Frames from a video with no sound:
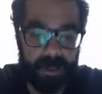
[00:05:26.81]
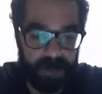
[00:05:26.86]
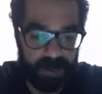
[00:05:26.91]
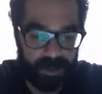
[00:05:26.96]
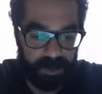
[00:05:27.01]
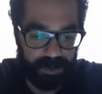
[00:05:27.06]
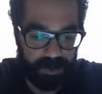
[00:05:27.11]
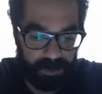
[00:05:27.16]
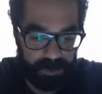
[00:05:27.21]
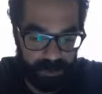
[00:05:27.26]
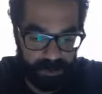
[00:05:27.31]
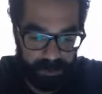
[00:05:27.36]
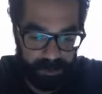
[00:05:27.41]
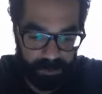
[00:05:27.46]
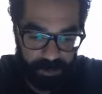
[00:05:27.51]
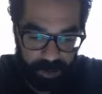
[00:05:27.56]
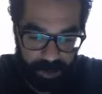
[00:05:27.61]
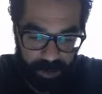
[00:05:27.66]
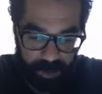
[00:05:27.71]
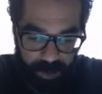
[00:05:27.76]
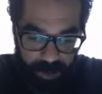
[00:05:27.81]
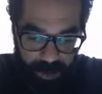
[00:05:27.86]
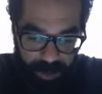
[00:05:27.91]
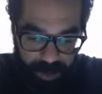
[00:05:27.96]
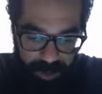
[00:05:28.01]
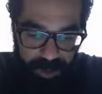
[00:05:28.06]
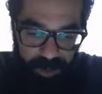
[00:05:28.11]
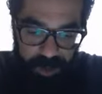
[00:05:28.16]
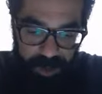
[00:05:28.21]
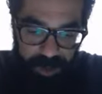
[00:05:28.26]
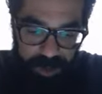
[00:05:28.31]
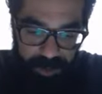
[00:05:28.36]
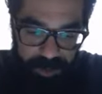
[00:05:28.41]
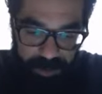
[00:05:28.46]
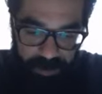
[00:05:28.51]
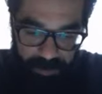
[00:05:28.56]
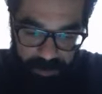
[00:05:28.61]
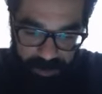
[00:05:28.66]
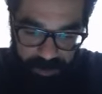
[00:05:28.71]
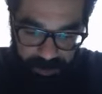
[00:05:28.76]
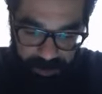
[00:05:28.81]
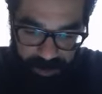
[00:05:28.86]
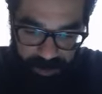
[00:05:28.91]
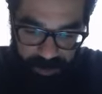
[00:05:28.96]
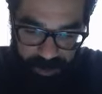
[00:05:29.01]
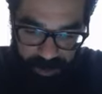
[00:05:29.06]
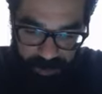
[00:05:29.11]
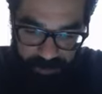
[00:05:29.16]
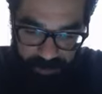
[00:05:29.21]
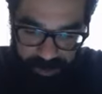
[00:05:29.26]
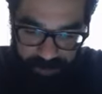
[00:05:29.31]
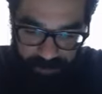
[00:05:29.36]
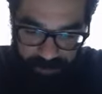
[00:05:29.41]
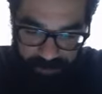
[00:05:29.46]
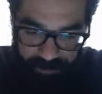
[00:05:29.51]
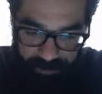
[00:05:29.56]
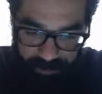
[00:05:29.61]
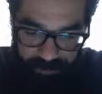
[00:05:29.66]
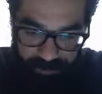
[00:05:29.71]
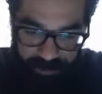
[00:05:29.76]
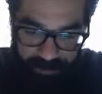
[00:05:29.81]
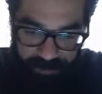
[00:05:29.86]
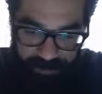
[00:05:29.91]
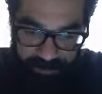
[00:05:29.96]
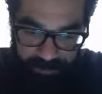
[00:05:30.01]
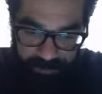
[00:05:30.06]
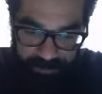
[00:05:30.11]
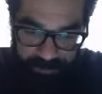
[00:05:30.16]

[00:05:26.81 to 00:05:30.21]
So she pretty much calls herself an orphan,